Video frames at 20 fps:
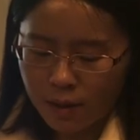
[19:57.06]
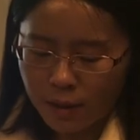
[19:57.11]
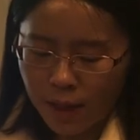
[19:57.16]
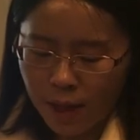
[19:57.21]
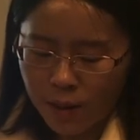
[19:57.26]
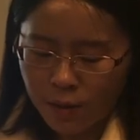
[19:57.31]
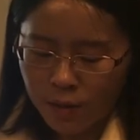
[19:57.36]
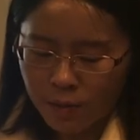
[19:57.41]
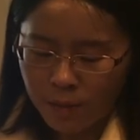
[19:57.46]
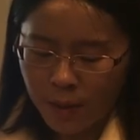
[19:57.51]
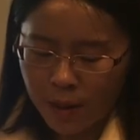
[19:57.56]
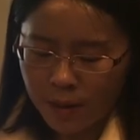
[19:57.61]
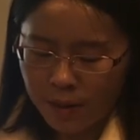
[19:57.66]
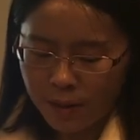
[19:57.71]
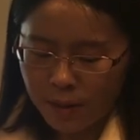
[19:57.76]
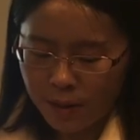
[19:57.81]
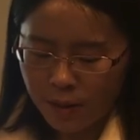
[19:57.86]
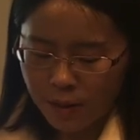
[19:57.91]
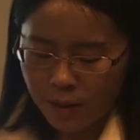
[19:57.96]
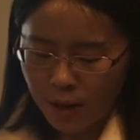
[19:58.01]

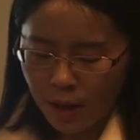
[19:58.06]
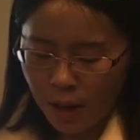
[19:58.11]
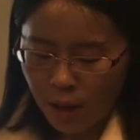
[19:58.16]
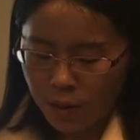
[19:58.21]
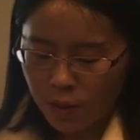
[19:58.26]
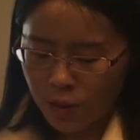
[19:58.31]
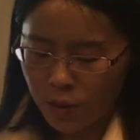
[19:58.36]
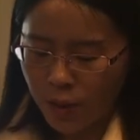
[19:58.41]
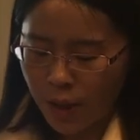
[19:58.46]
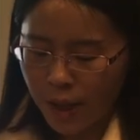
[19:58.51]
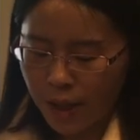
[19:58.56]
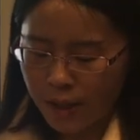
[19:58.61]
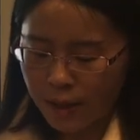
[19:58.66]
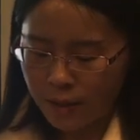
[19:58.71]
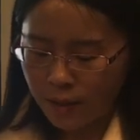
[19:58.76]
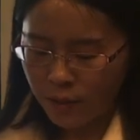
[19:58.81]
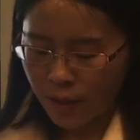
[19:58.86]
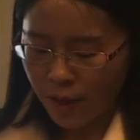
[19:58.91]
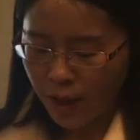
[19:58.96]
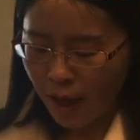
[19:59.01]
detriment to his
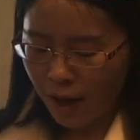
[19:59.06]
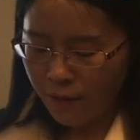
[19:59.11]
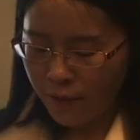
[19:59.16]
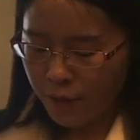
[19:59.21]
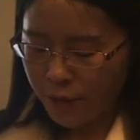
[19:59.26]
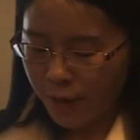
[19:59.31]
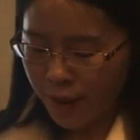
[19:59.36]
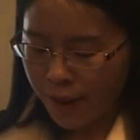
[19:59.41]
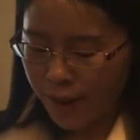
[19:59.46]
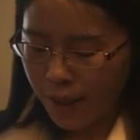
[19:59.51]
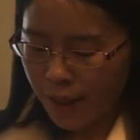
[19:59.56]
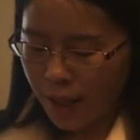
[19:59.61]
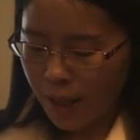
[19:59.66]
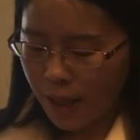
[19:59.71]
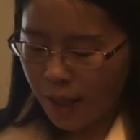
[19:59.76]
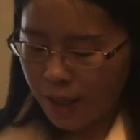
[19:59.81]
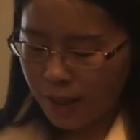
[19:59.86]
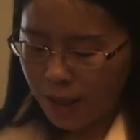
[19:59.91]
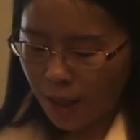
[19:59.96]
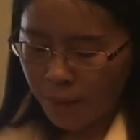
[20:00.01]
recovery.
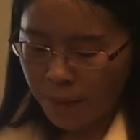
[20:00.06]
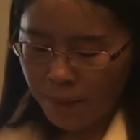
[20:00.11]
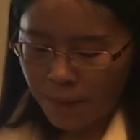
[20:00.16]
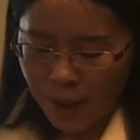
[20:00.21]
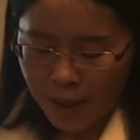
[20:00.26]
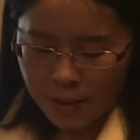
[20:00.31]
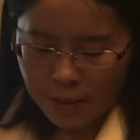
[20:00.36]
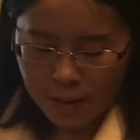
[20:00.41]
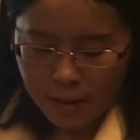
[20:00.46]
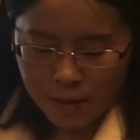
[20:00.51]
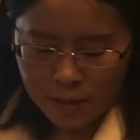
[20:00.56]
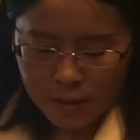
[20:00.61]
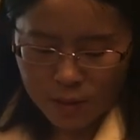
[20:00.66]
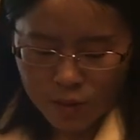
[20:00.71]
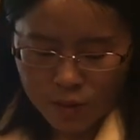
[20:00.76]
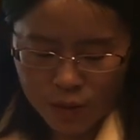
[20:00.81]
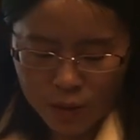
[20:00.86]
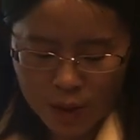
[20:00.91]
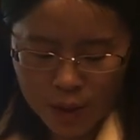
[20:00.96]
Some methods to